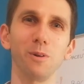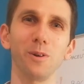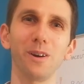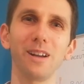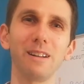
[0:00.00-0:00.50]

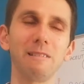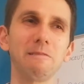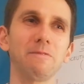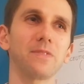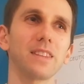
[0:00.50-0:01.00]
more
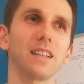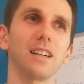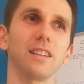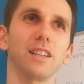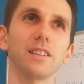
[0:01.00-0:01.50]

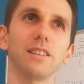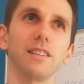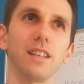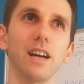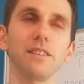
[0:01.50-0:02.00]
and
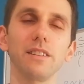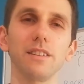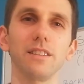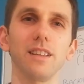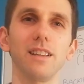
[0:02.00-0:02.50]
not not,
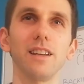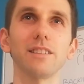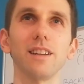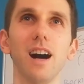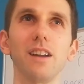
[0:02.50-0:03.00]

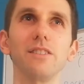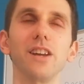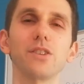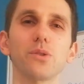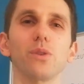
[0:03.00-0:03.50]
not
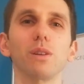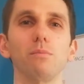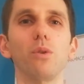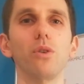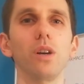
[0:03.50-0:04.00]
unnaturally
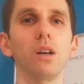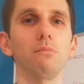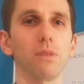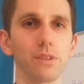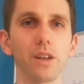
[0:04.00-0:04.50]
more
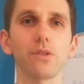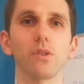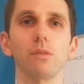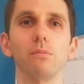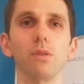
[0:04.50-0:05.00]
but
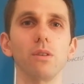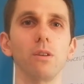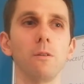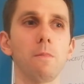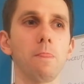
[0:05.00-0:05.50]
naturally more
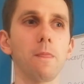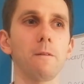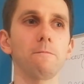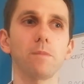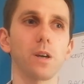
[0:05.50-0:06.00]

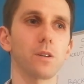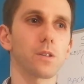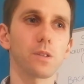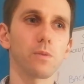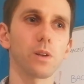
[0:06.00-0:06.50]
and
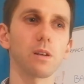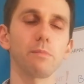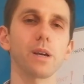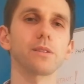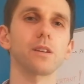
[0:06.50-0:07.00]
it's really
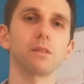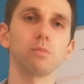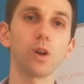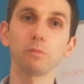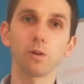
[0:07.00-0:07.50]
amazing it
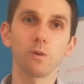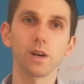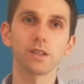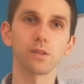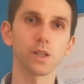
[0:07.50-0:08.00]
blew me
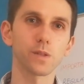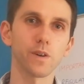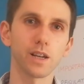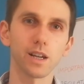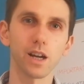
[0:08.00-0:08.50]
away so that's
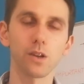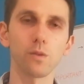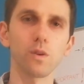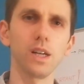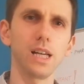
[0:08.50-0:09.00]
why i'm kind
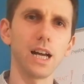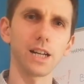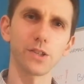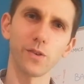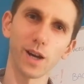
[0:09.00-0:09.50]
of
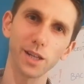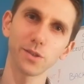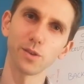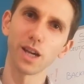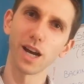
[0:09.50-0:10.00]
i try
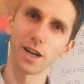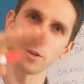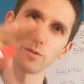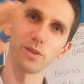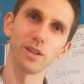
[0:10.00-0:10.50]
to kind
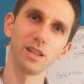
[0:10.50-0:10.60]
of